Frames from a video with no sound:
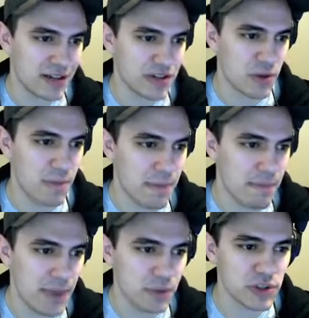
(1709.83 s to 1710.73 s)
So
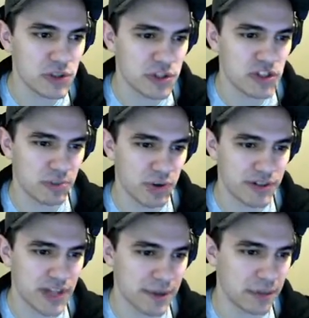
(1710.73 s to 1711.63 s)
maybe we'll switch the
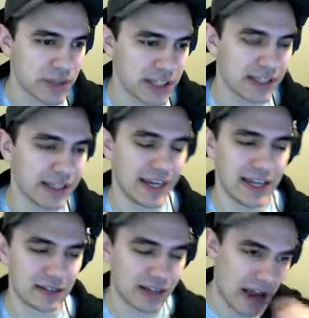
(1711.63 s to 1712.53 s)
prototype completely
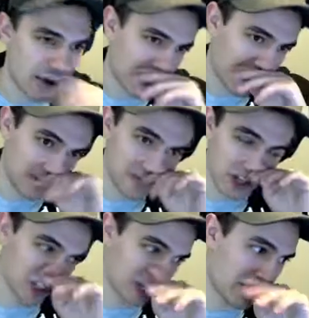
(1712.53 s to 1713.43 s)
and allow a
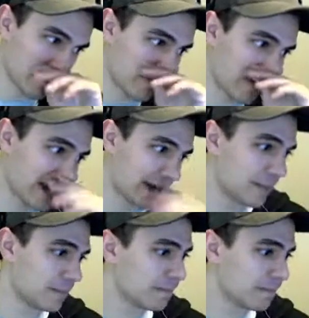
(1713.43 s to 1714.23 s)
function to be provided.